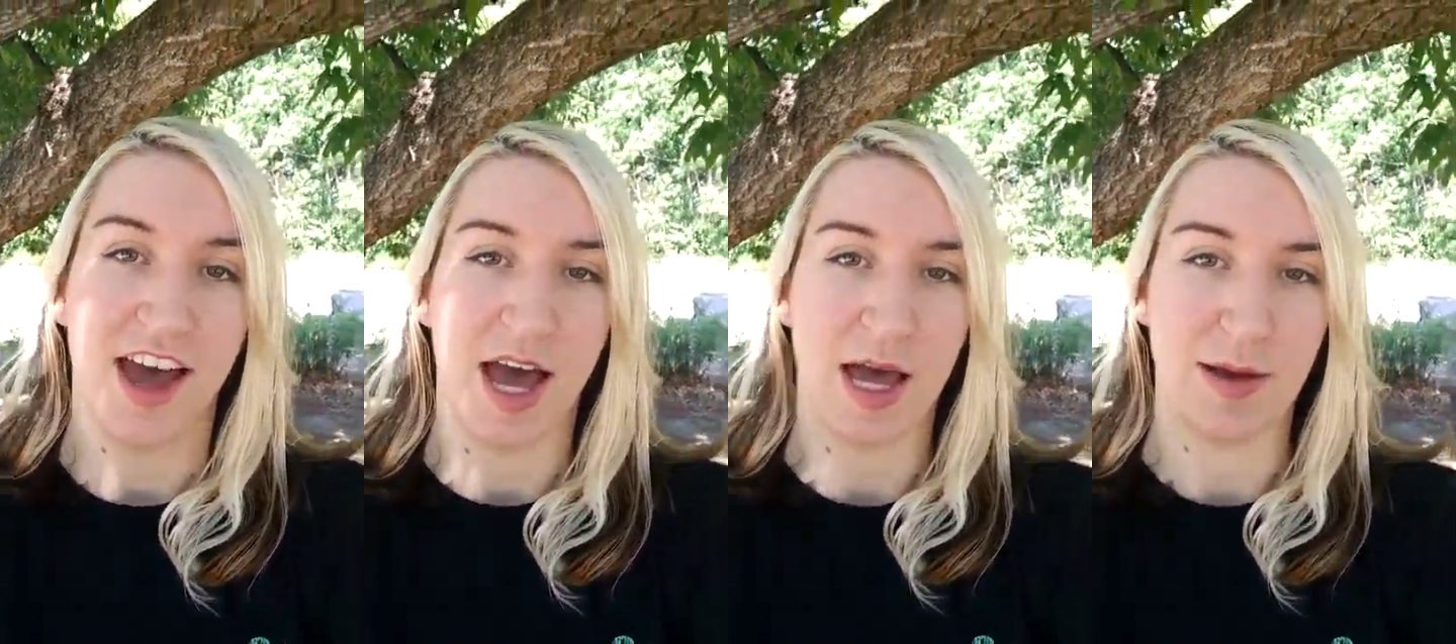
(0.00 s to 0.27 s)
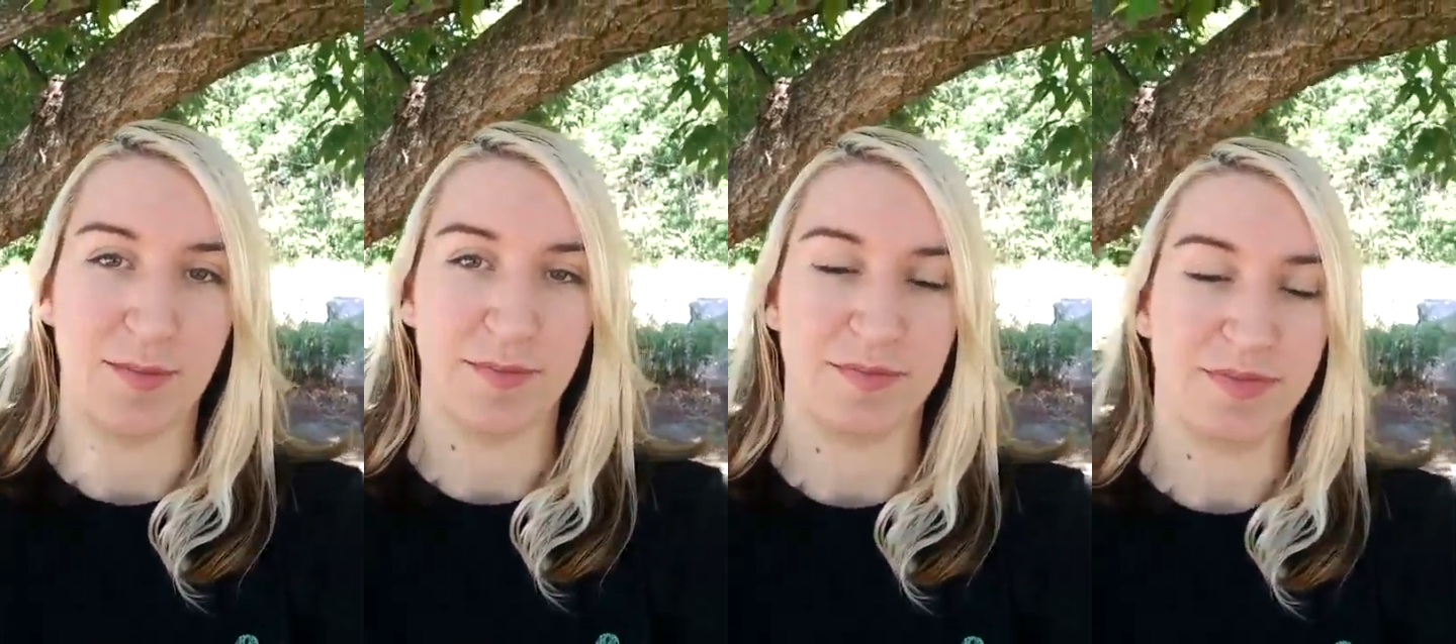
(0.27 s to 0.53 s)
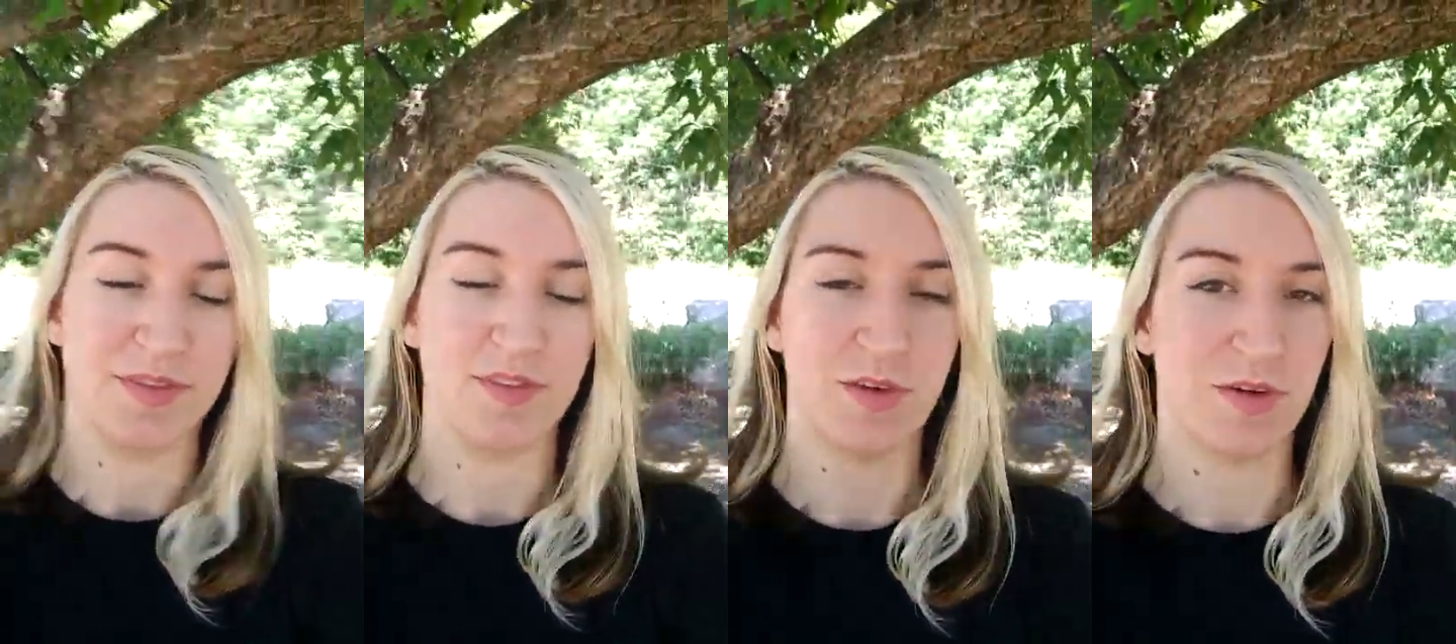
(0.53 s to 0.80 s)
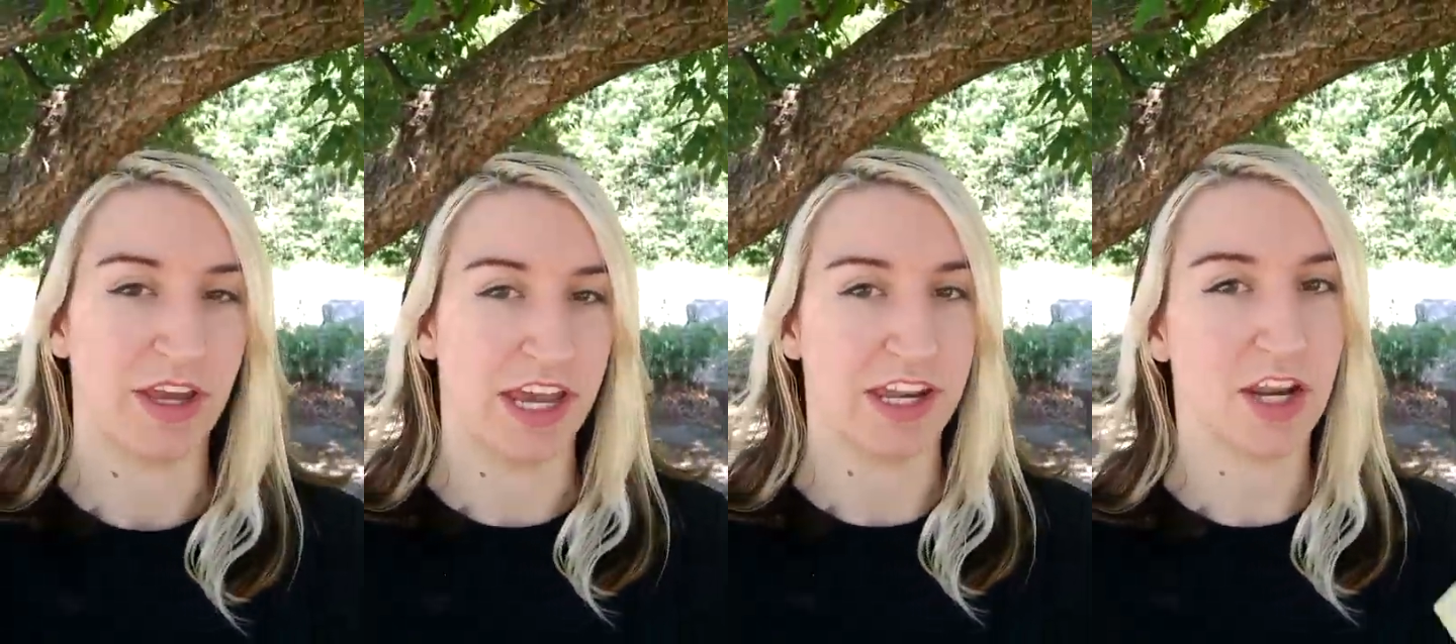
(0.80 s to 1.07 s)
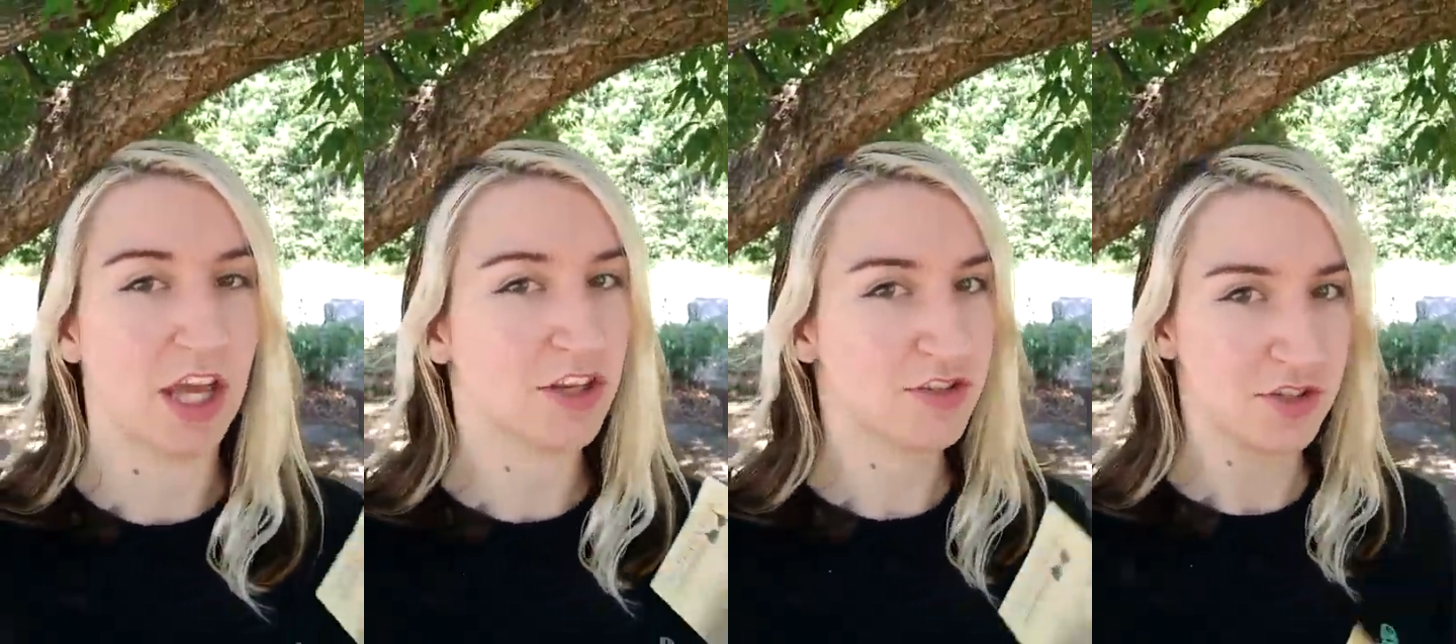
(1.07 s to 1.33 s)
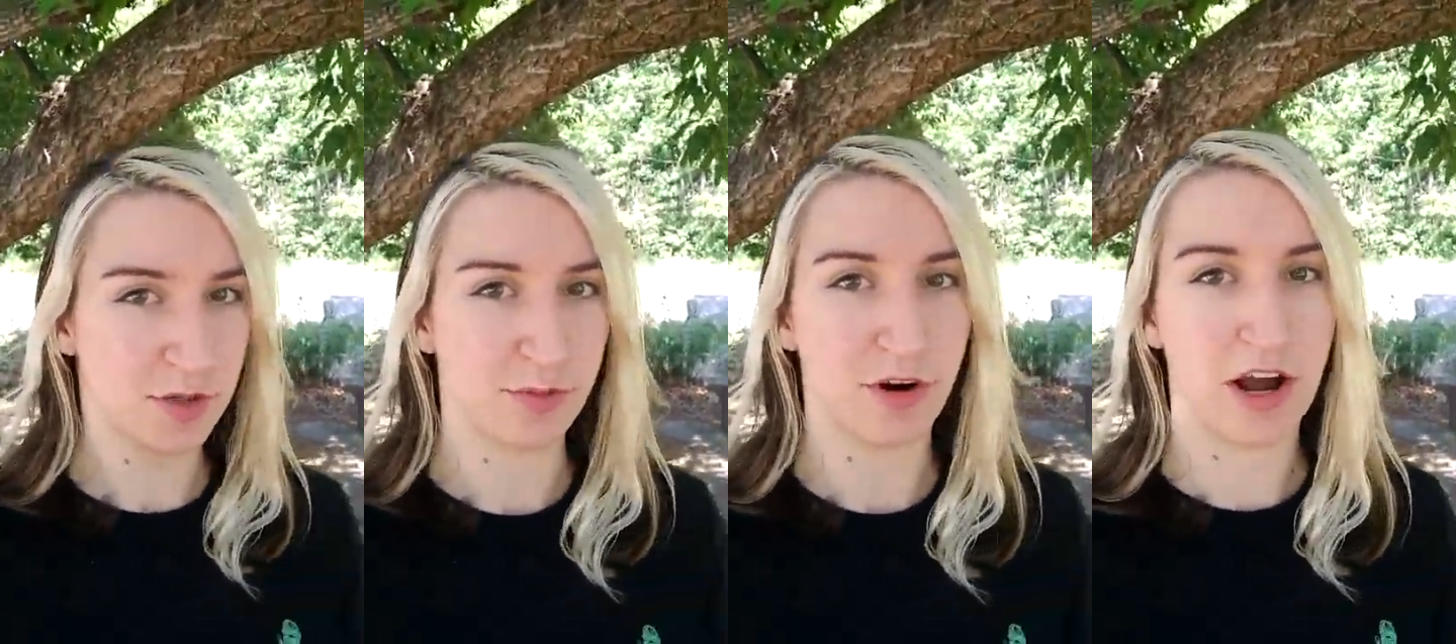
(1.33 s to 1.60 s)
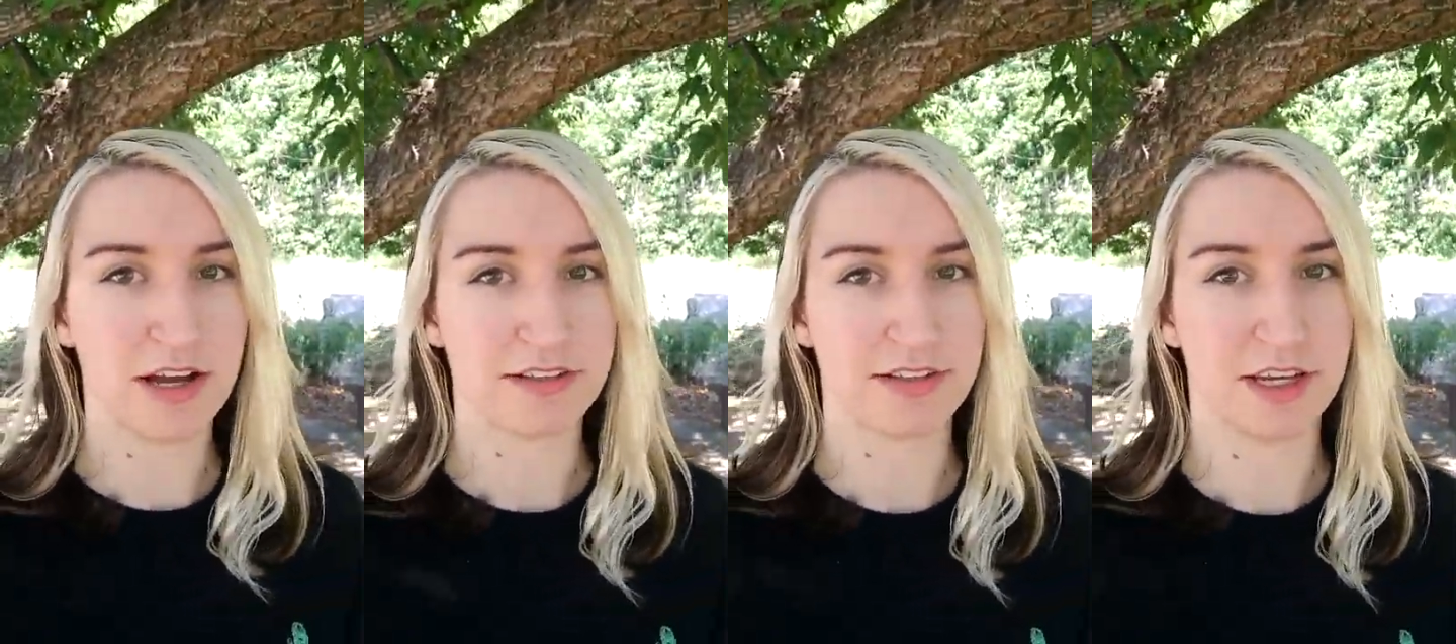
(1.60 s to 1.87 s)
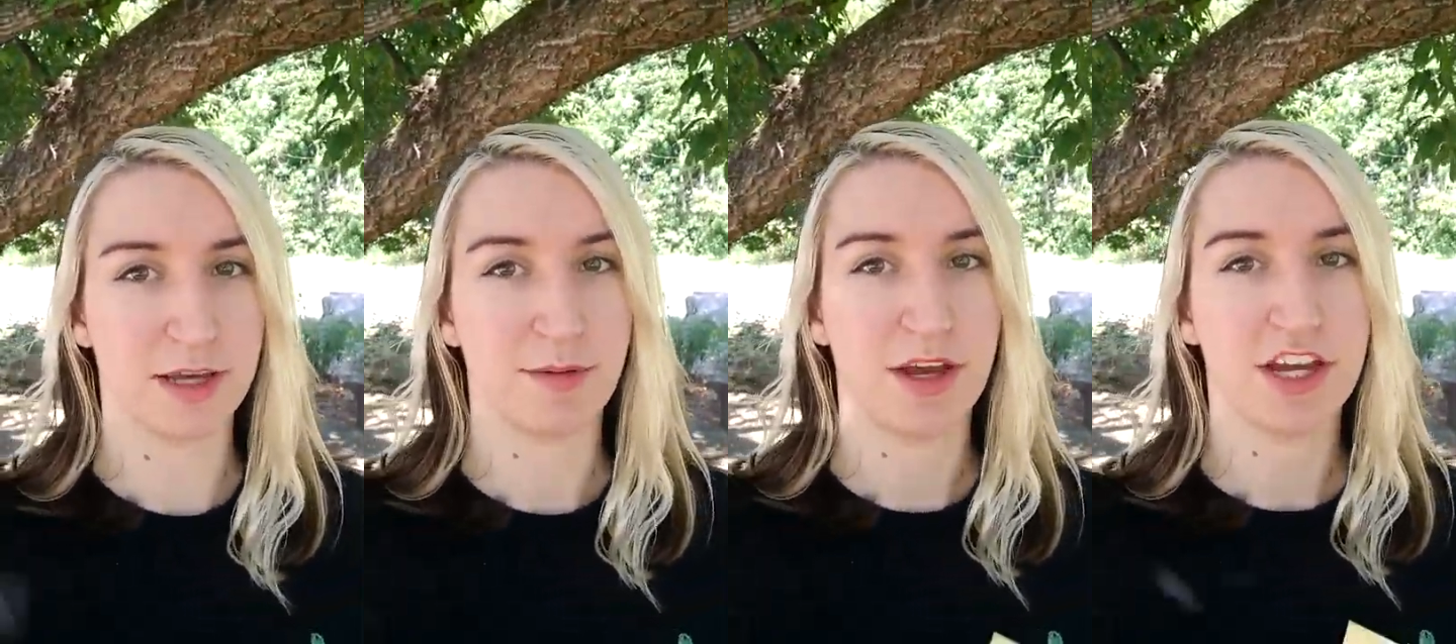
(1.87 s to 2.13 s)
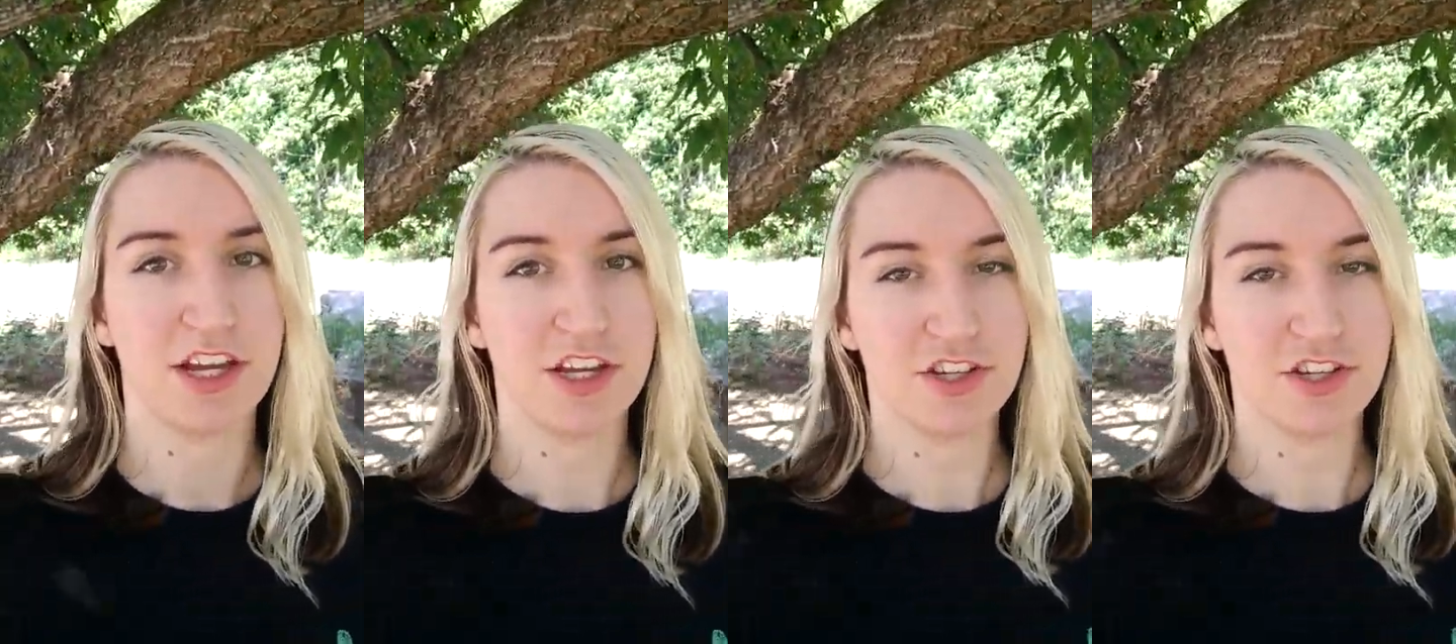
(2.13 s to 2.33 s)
Um, so, again, super awesome.